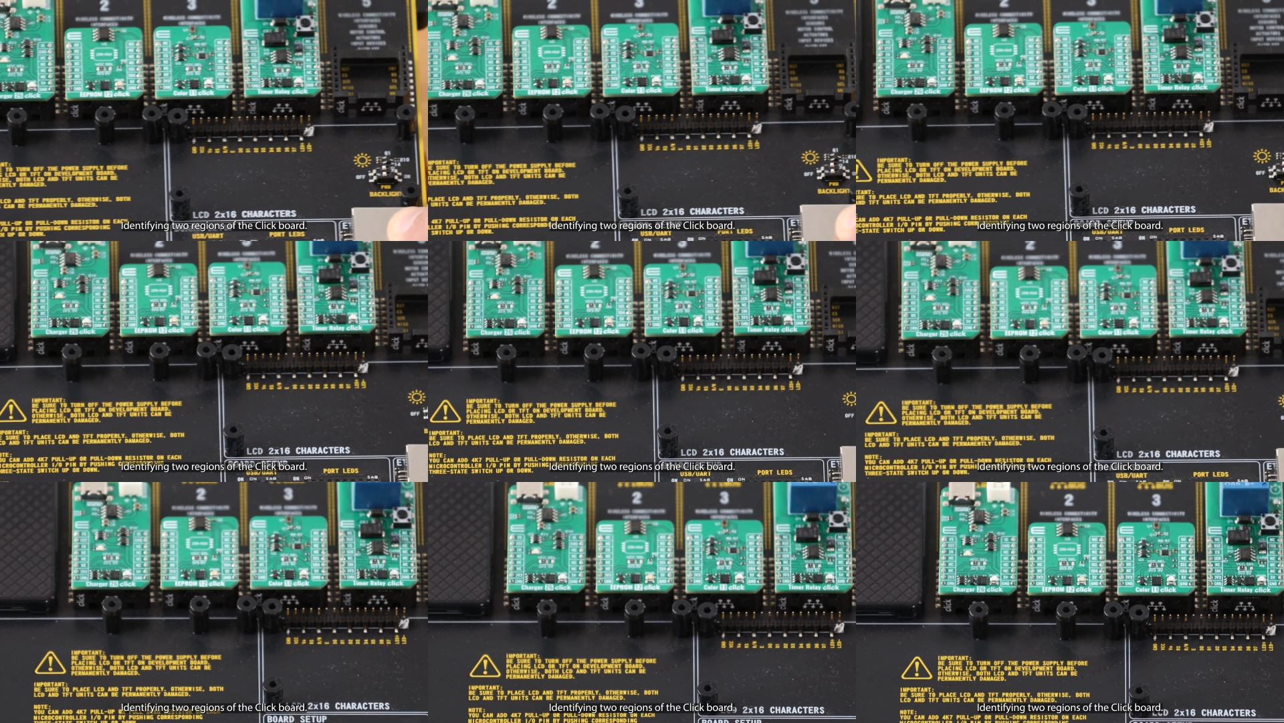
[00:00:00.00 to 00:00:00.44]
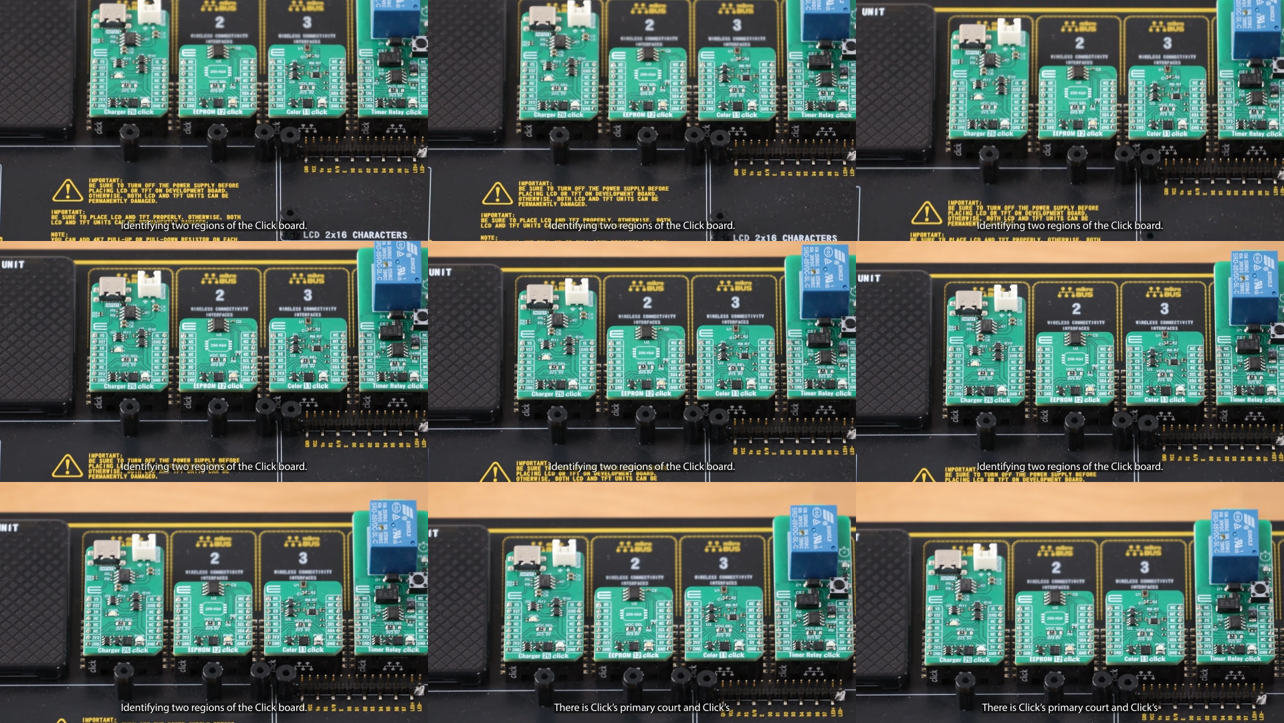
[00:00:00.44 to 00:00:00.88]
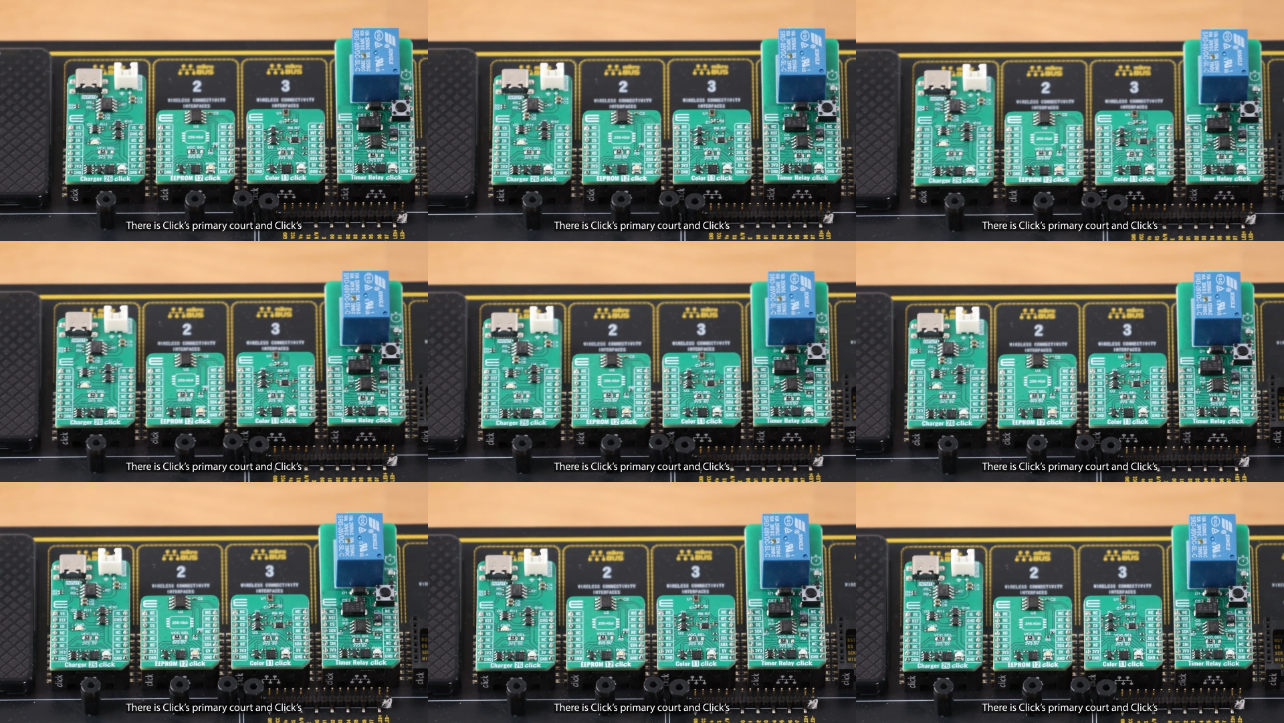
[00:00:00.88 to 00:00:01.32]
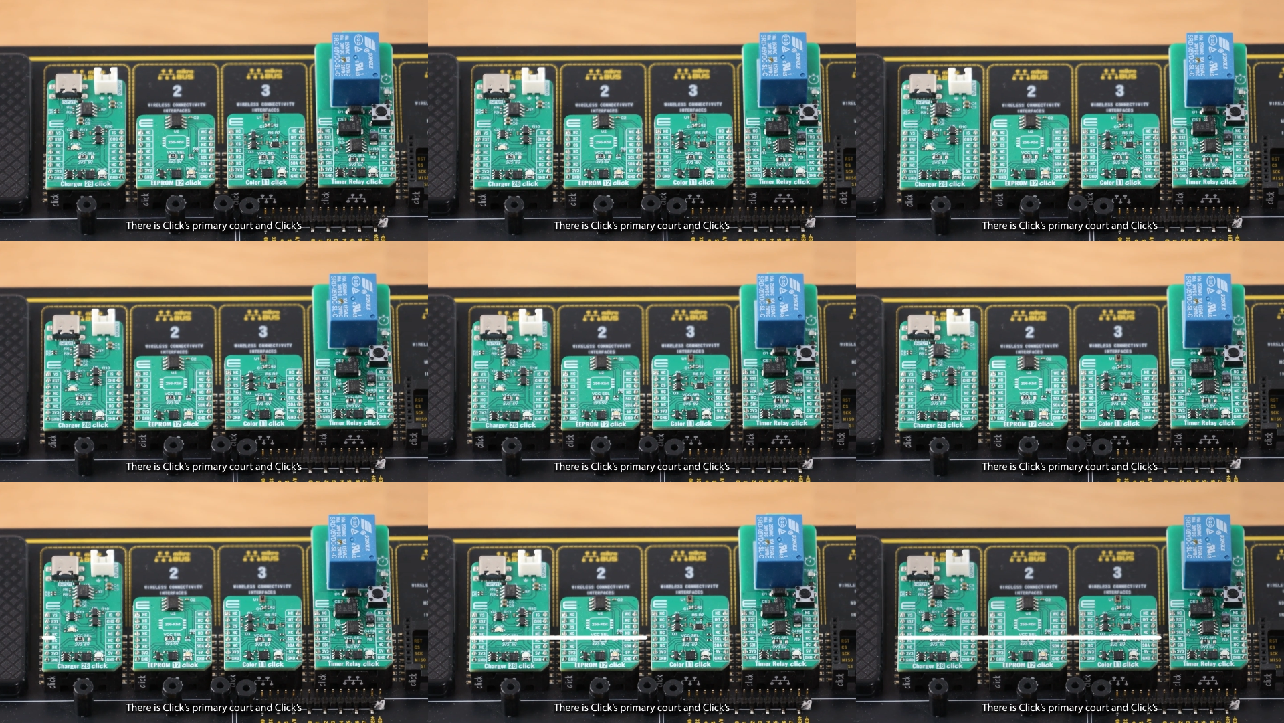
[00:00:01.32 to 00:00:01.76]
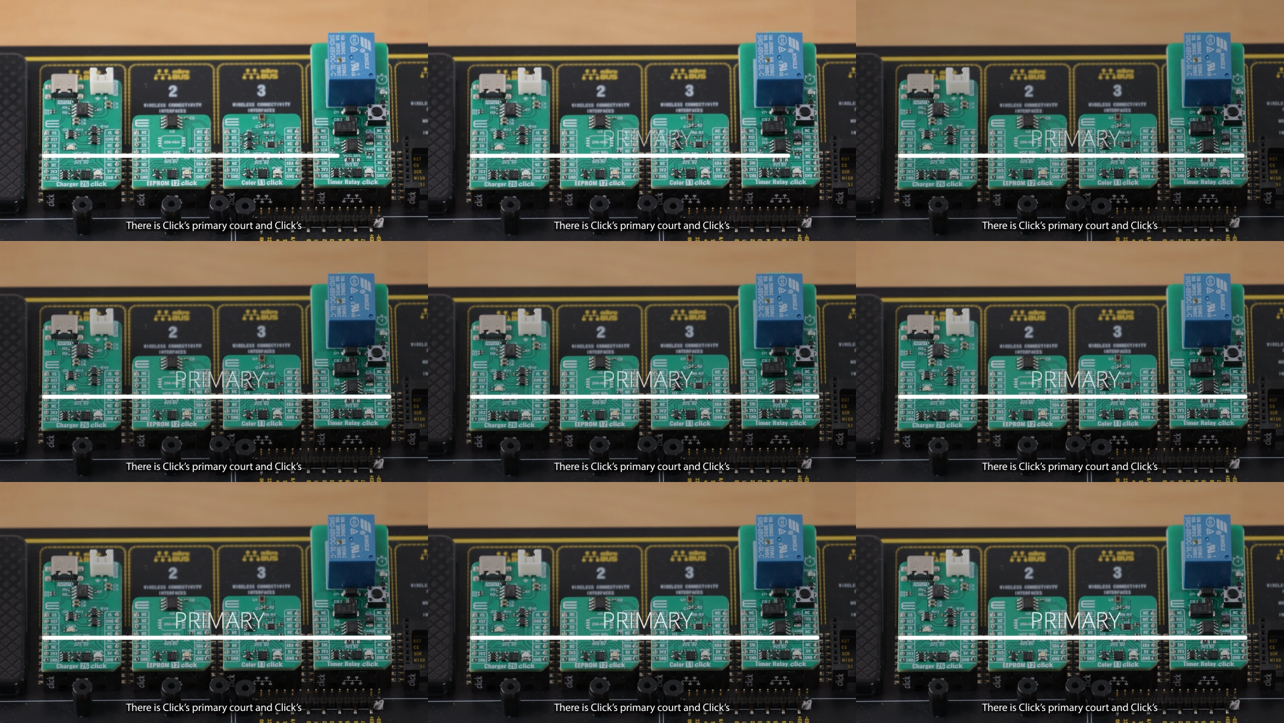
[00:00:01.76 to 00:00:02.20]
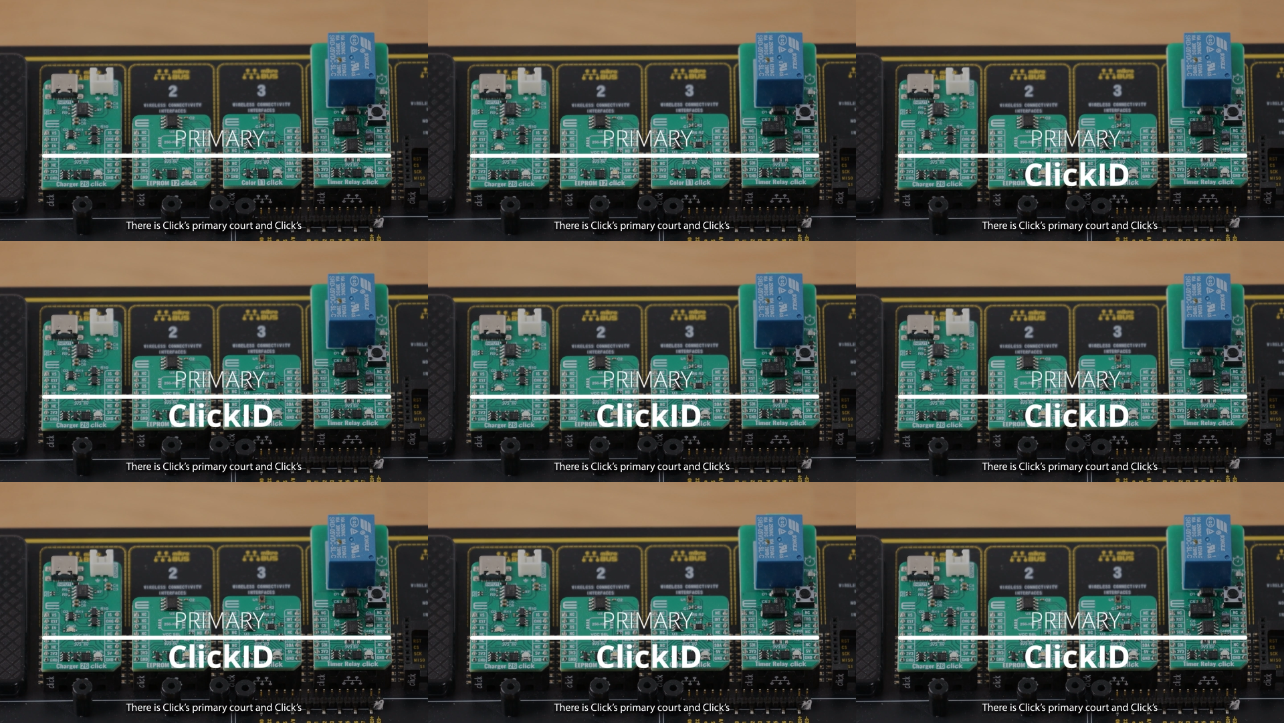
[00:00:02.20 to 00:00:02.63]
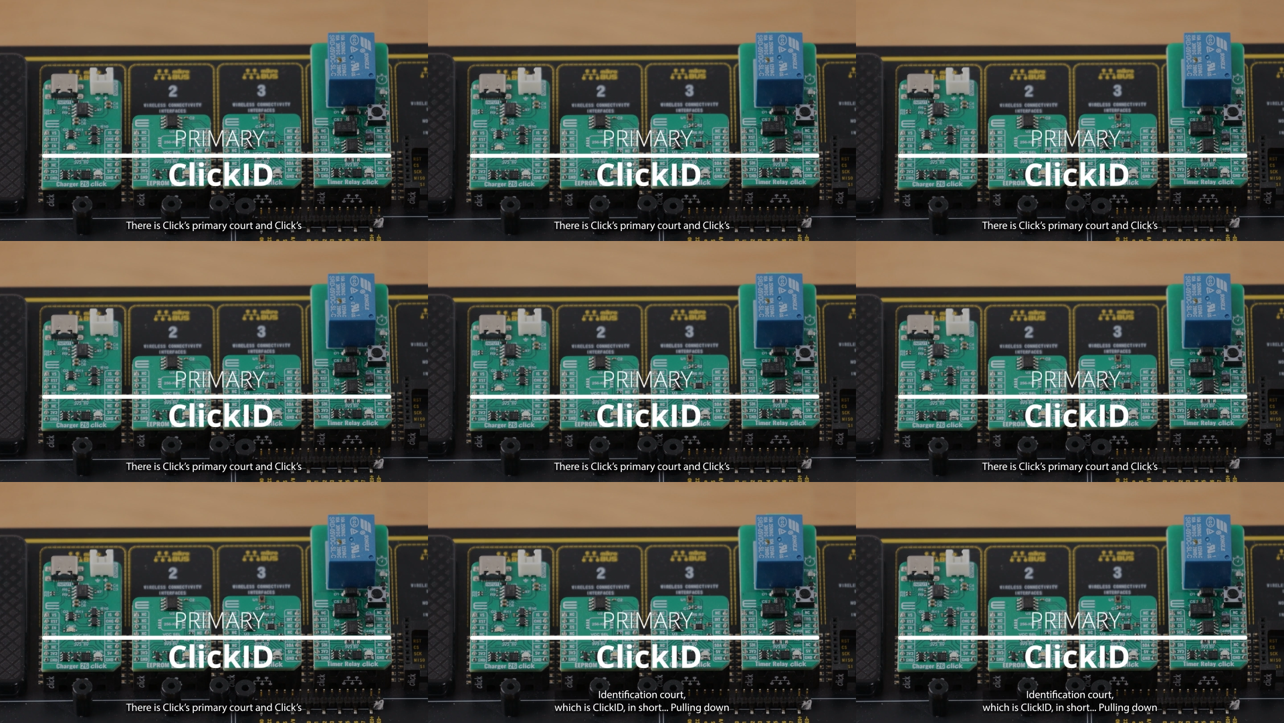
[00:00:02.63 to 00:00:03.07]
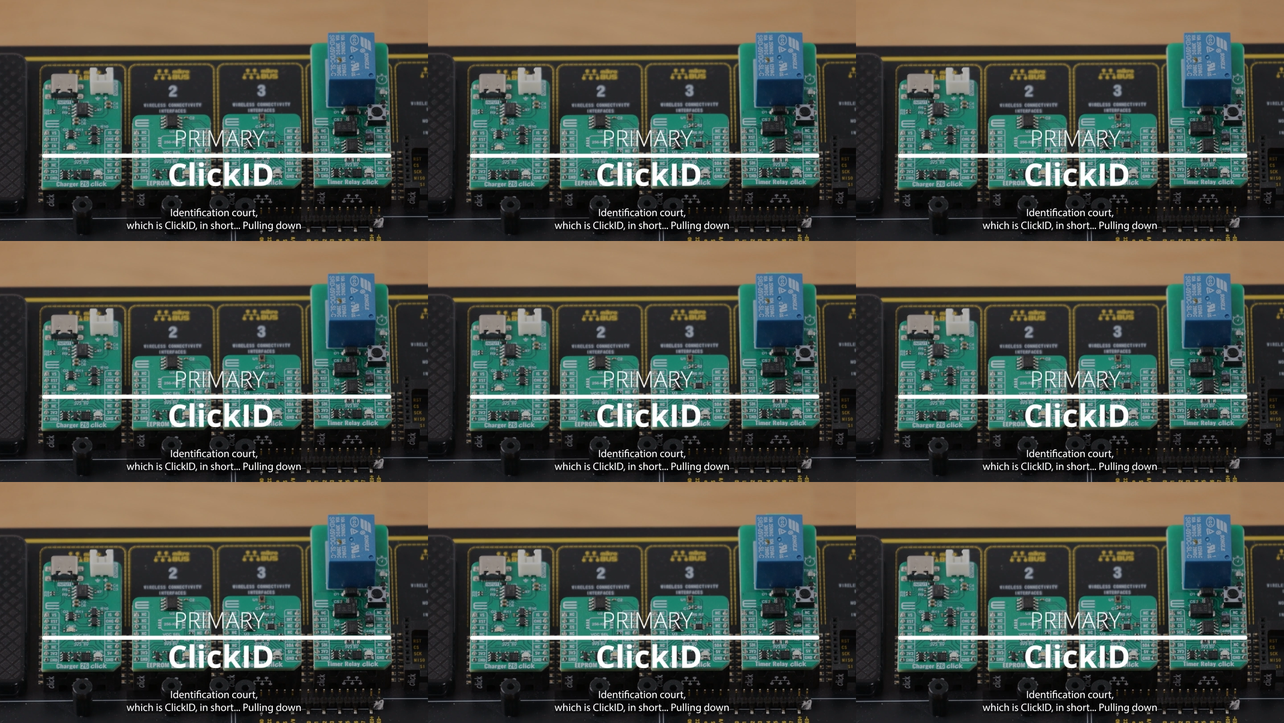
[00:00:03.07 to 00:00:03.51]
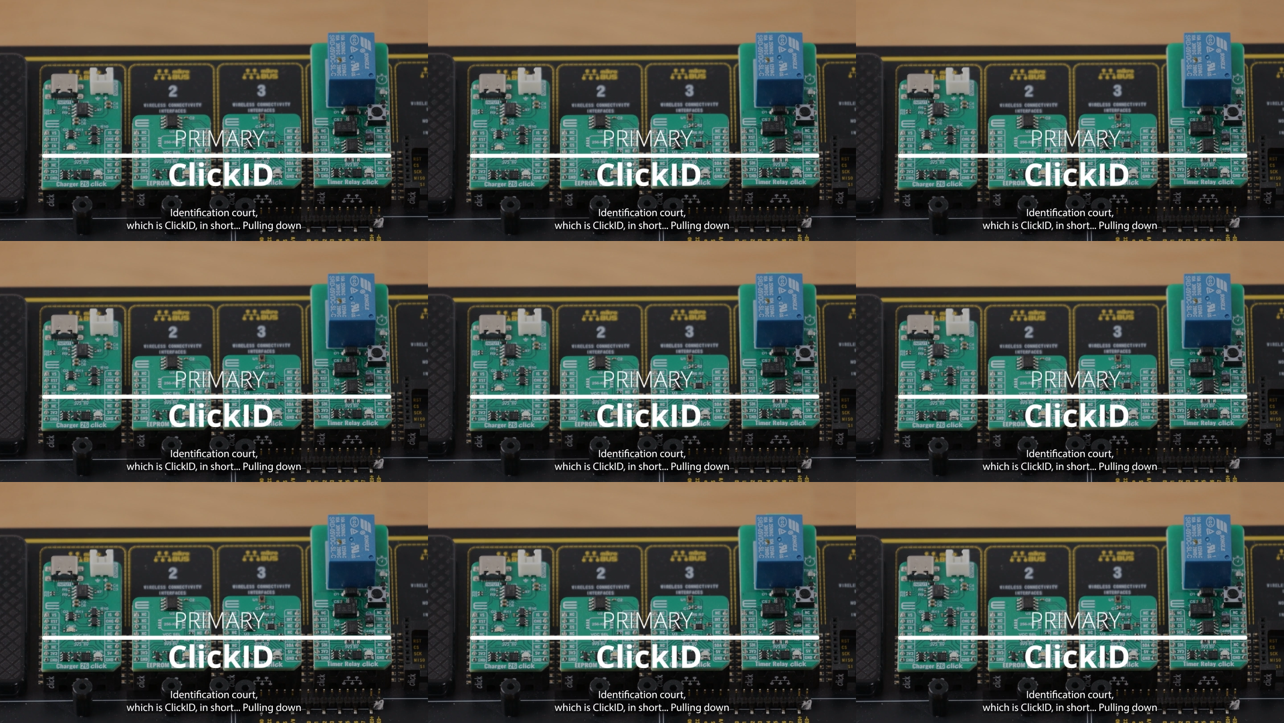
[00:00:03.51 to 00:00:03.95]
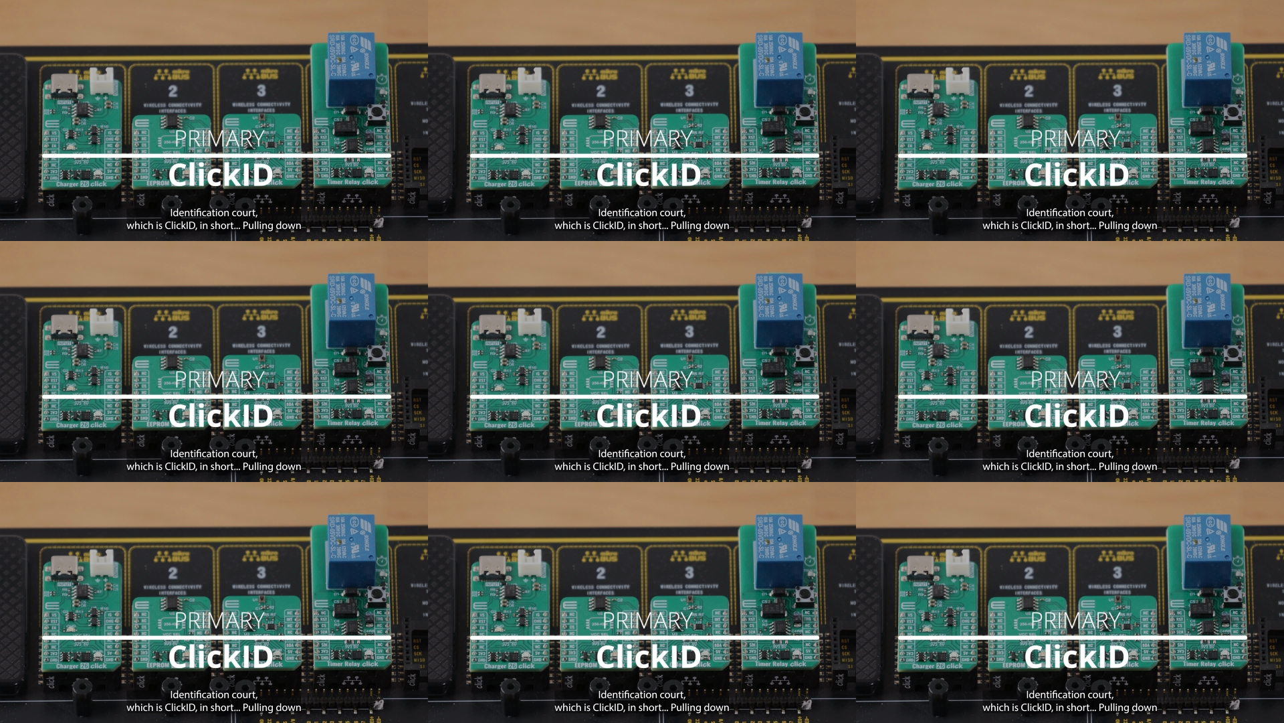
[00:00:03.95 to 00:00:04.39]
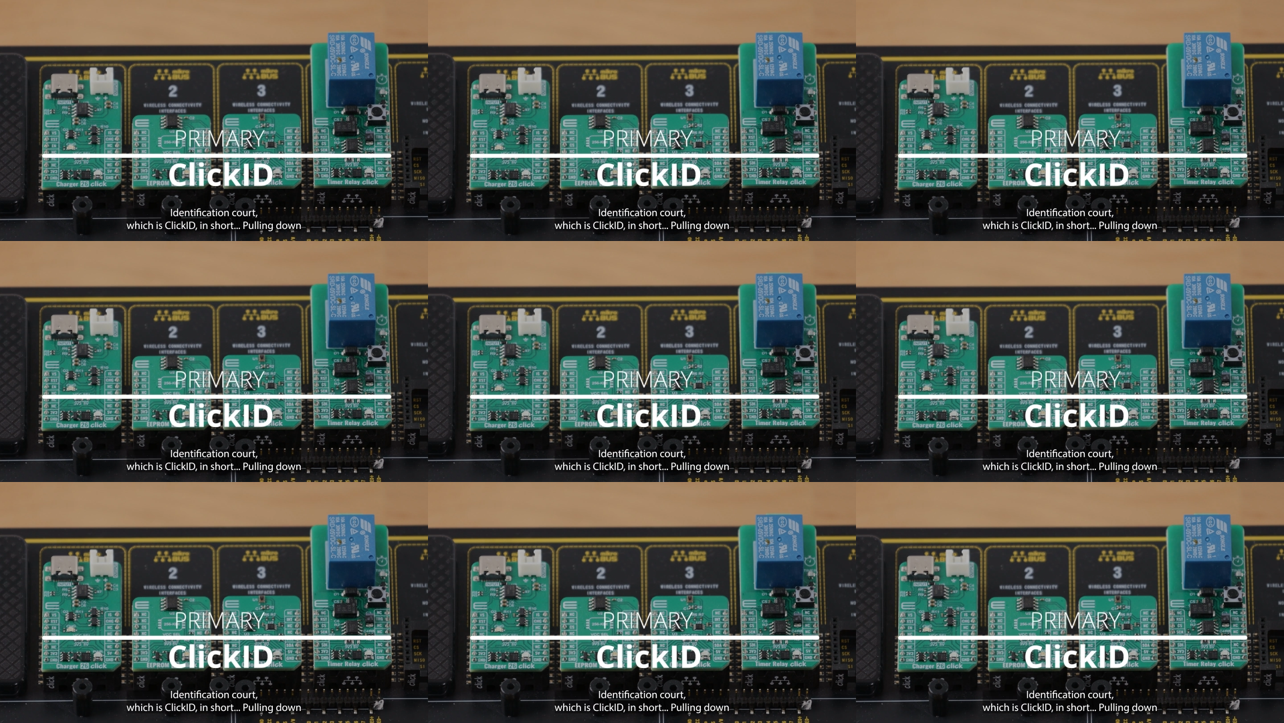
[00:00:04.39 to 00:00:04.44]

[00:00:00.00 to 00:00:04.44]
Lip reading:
(no speaker visible)